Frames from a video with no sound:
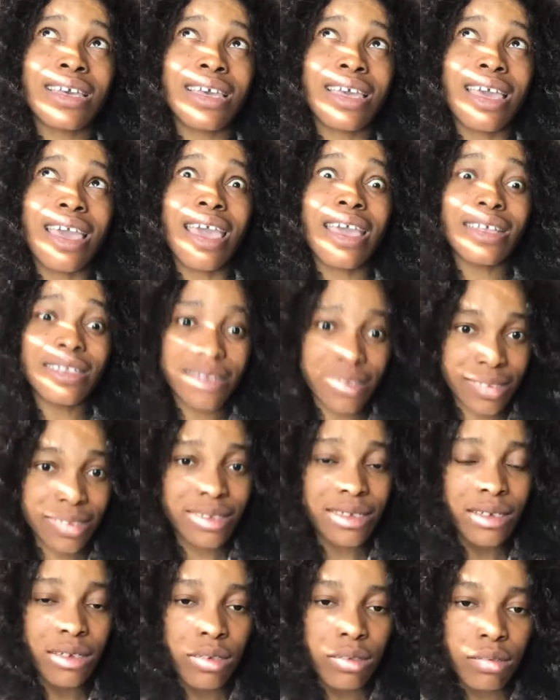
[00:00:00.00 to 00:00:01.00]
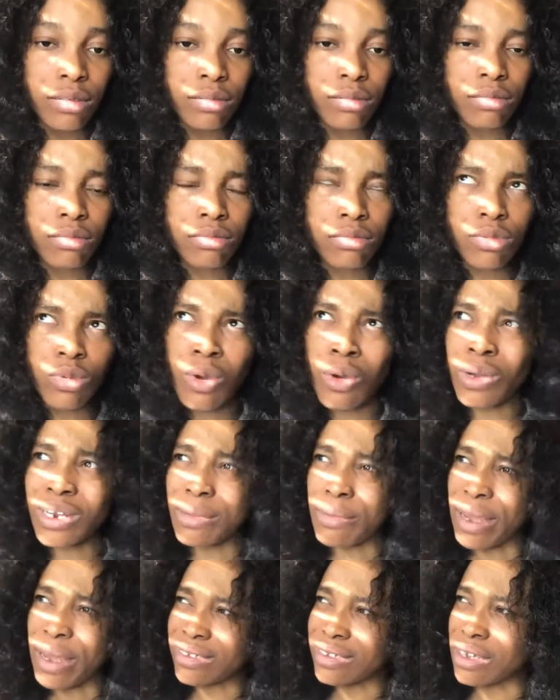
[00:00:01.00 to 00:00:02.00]
8... No, what am
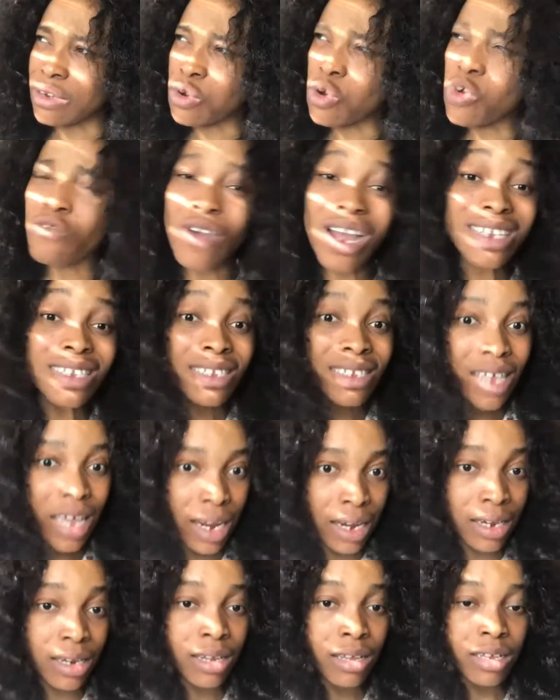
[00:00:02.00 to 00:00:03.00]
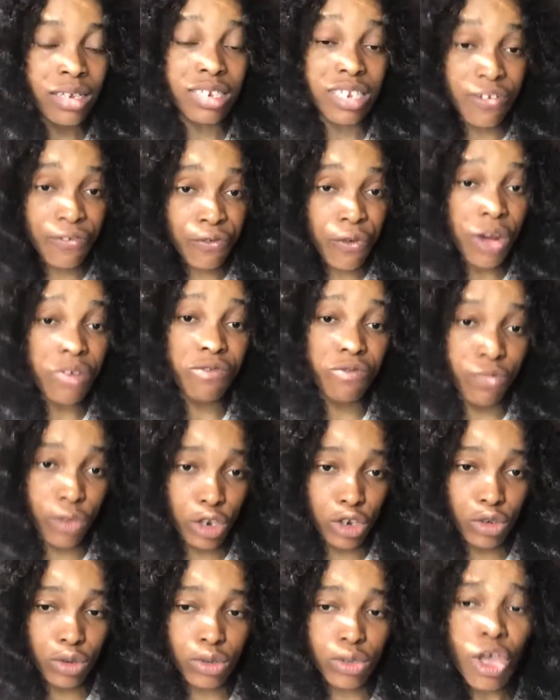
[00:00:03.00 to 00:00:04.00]
I saying? Over 10 different
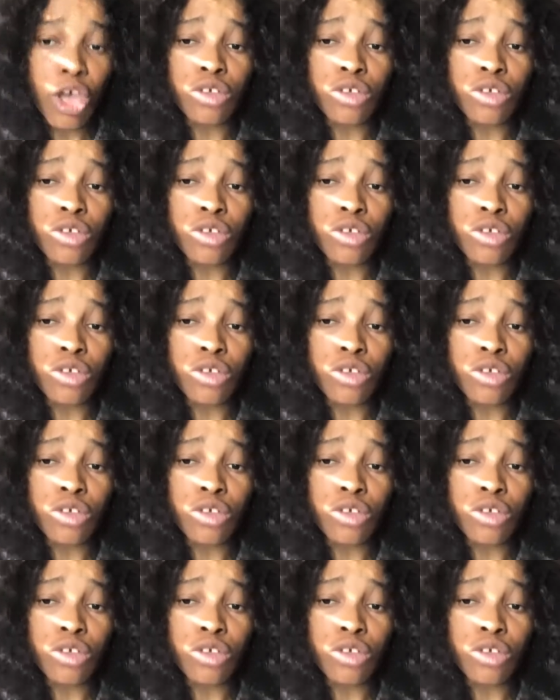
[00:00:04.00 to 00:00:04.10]
videos.